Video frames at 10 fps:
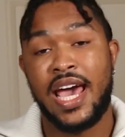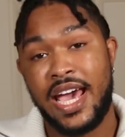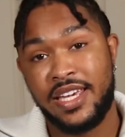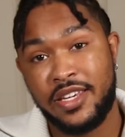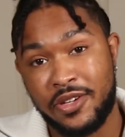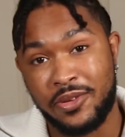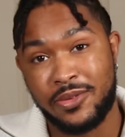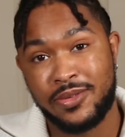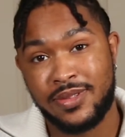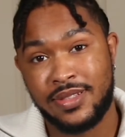Hey you!
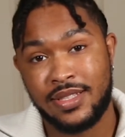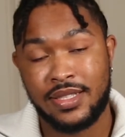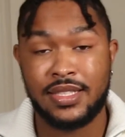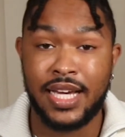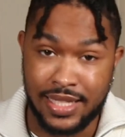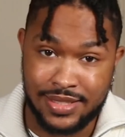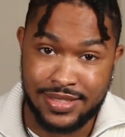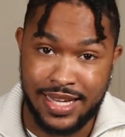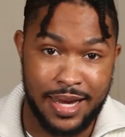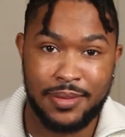
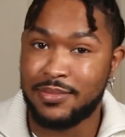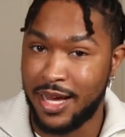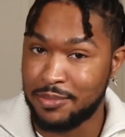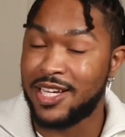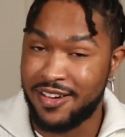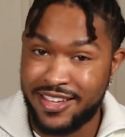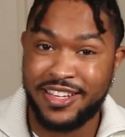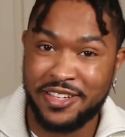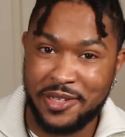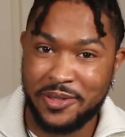Yes, I'm talking to
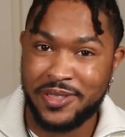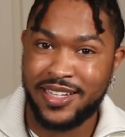you.